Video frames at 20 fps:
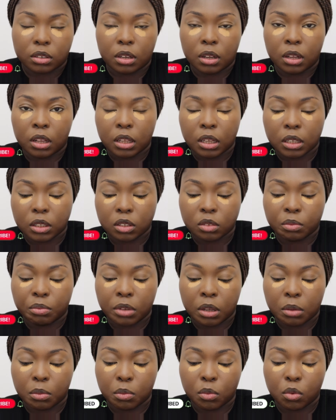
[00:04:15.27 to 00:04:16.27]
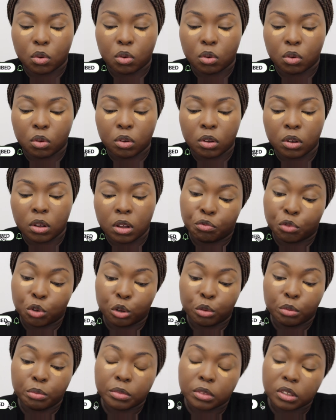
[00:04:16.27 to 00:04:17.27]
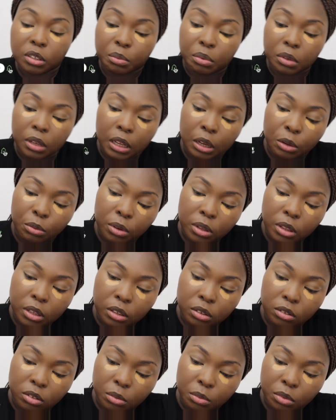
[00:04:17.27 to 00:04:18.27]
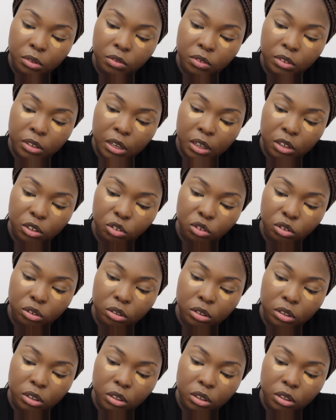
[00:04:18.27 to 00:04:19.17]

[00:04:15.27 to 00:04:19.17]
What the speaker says: a little bit more ring to play with in terms of texture.